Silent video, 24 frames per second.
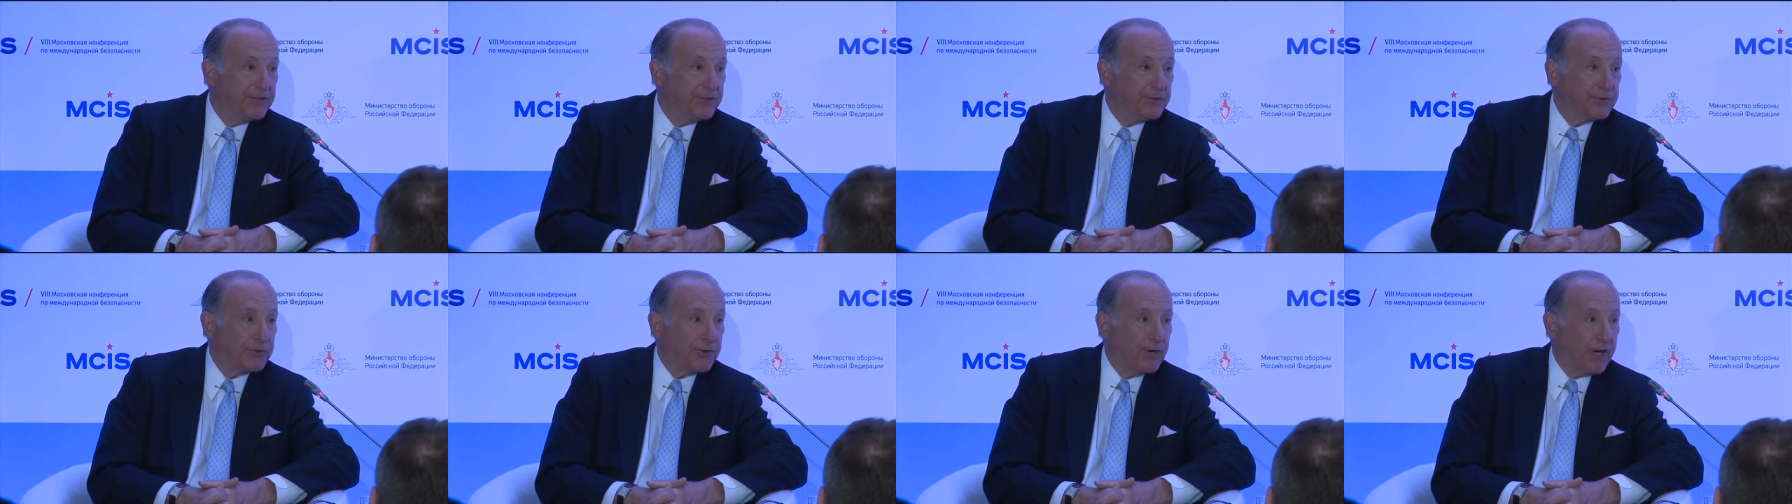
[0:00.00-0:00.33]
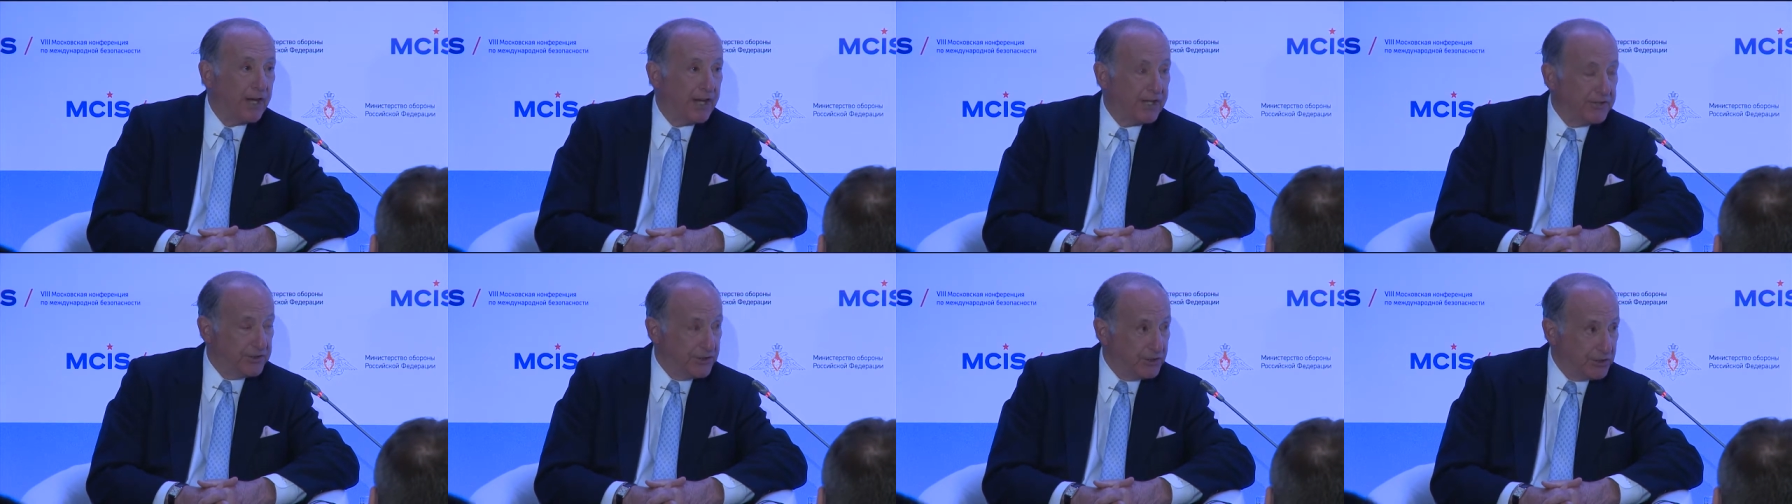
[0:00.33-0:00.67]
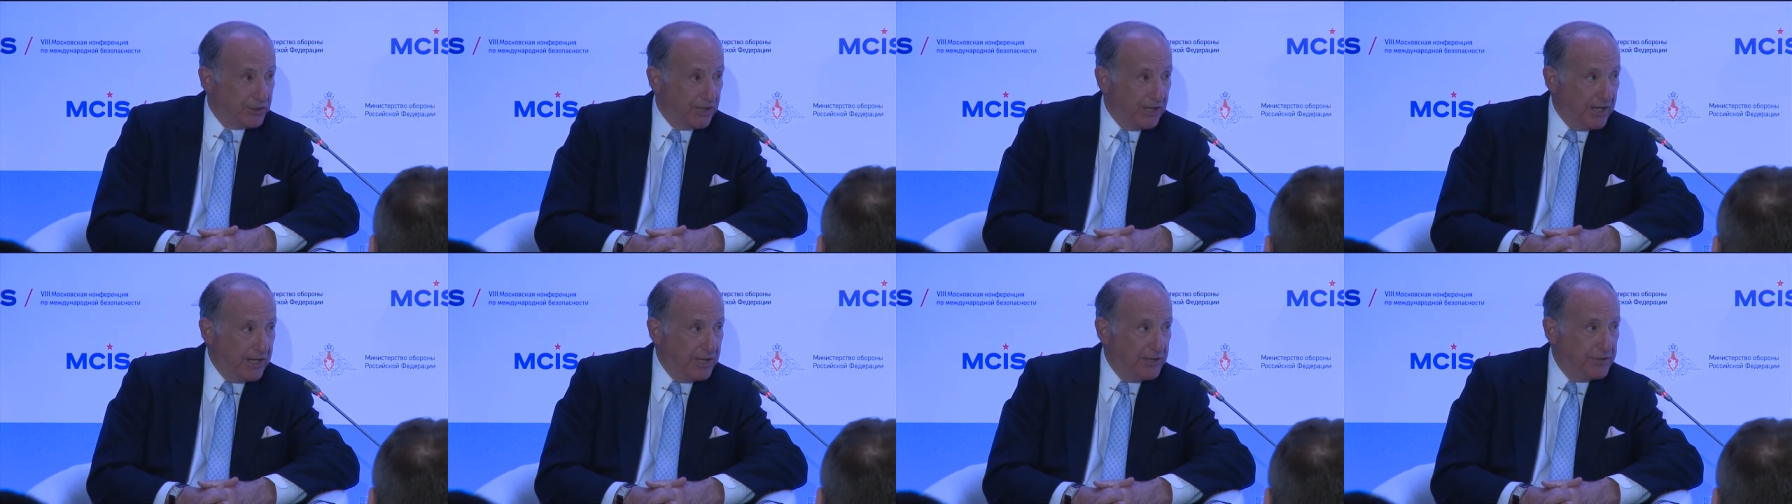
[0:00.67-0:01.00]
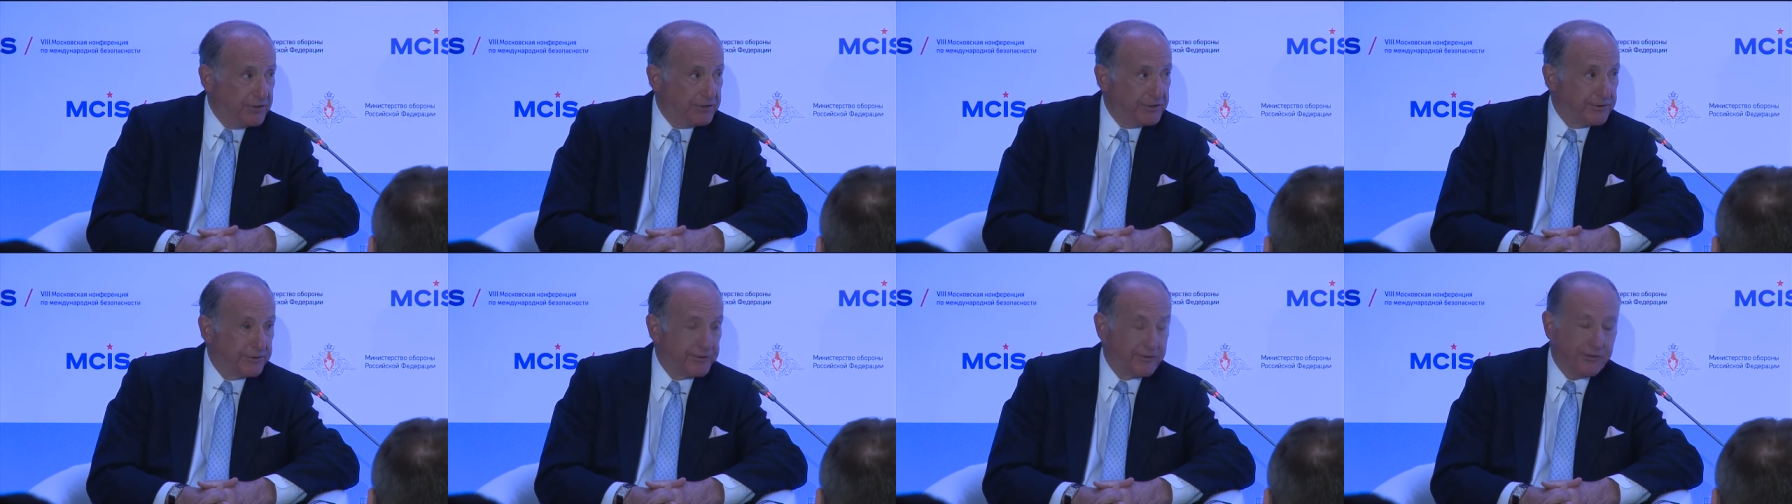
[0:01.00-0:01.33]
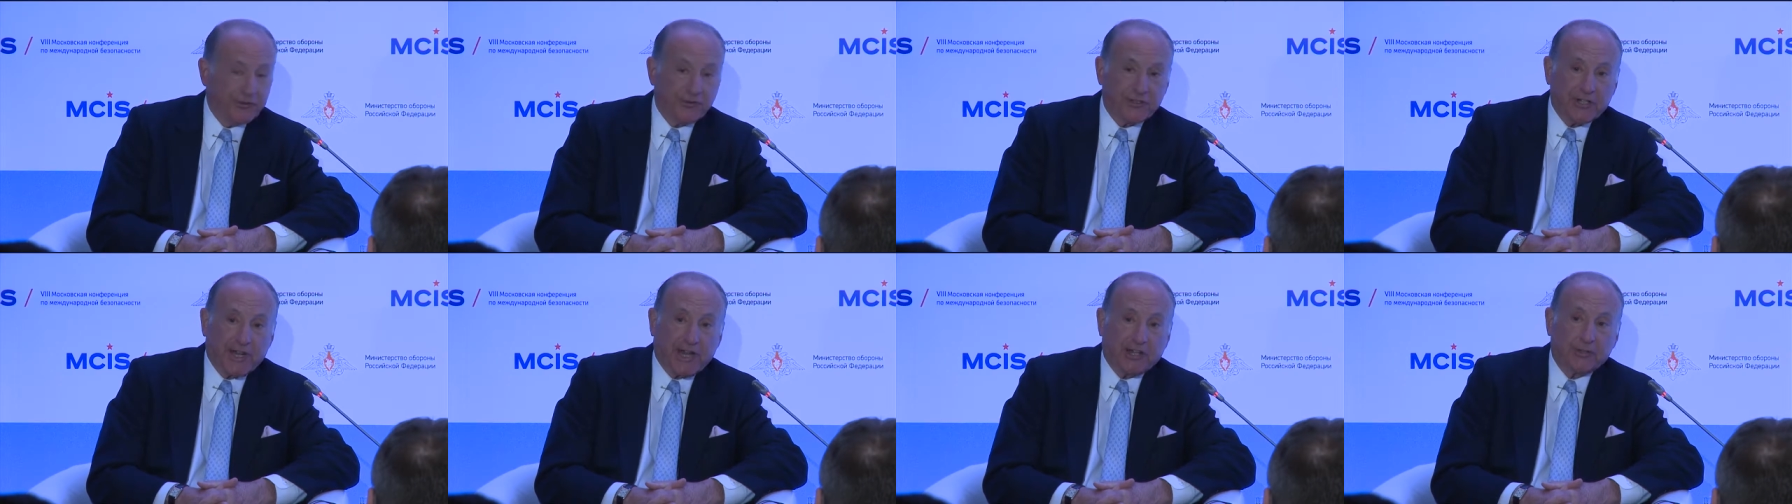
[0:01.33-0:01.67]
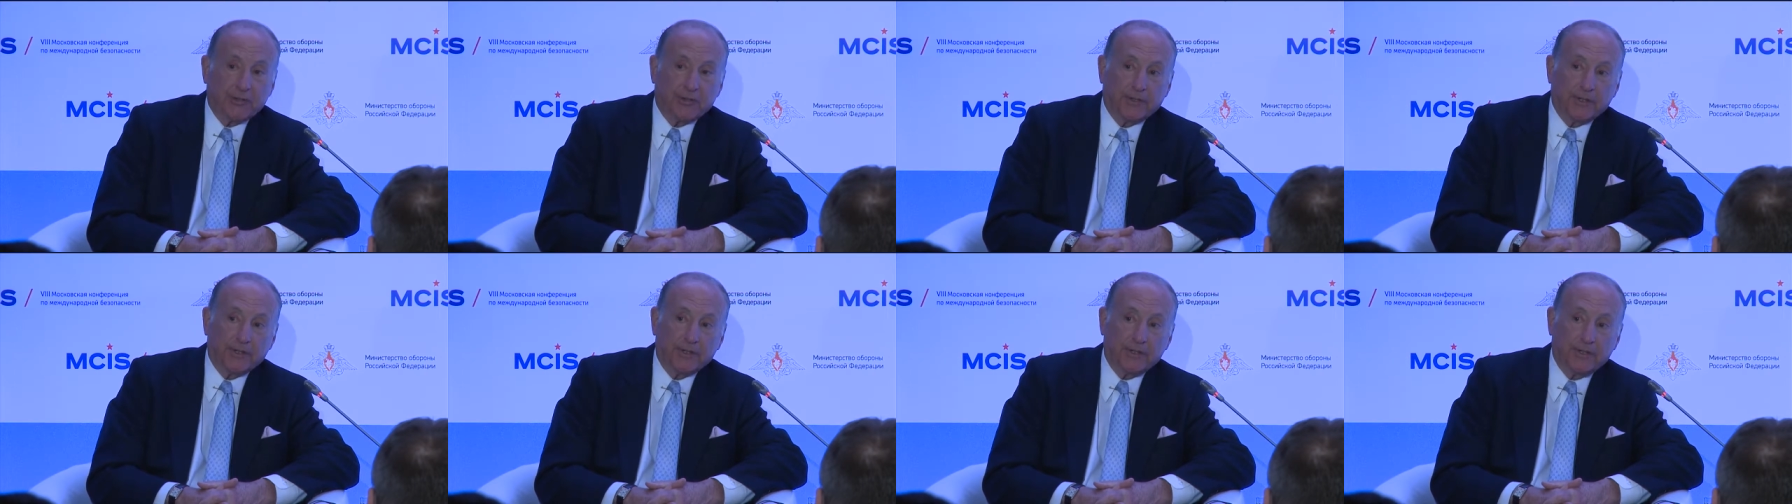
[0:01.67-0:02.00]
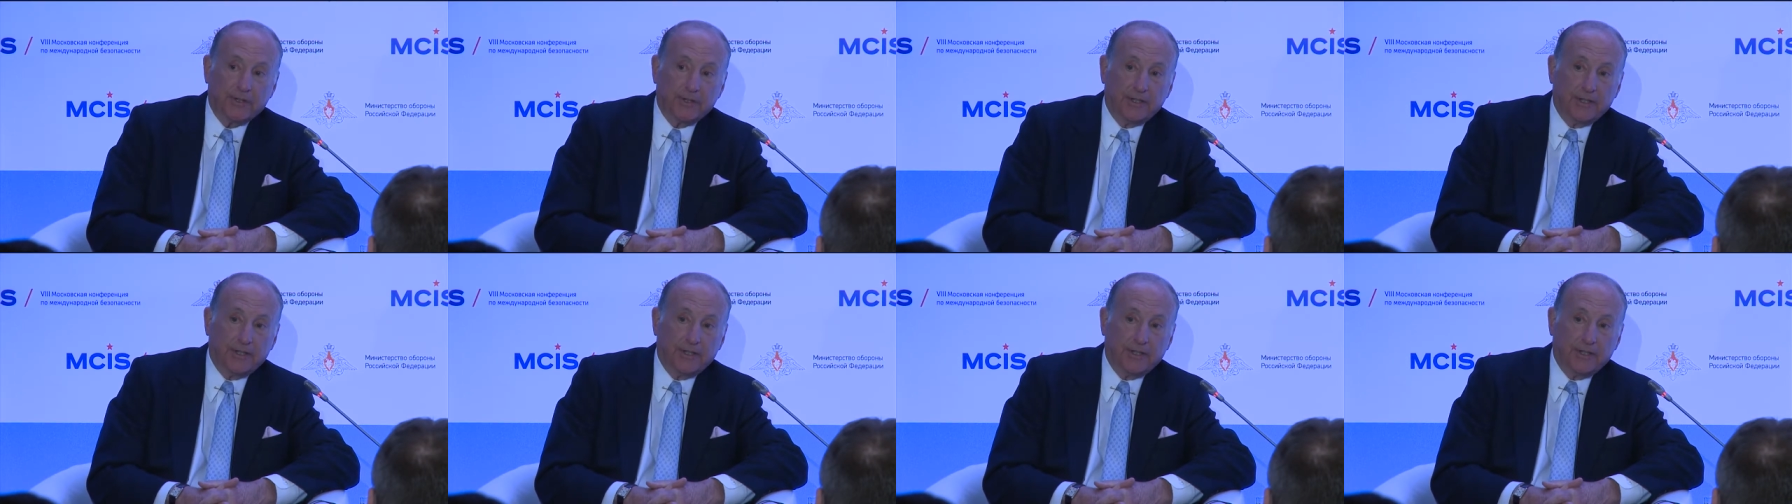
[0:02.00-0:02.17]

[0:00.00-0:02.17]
try to change the trajectory